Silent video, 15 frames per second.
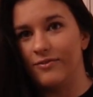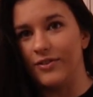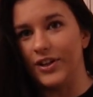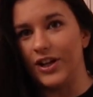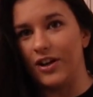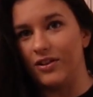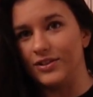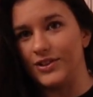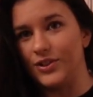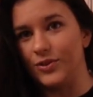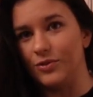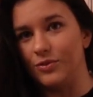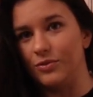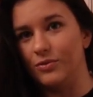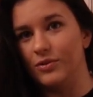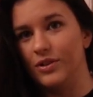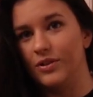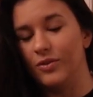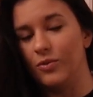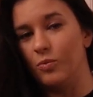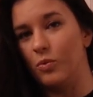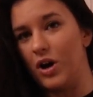for y'all to
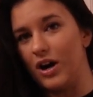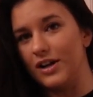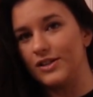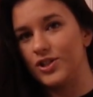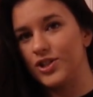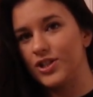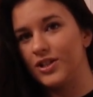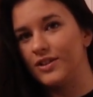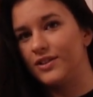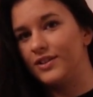watch.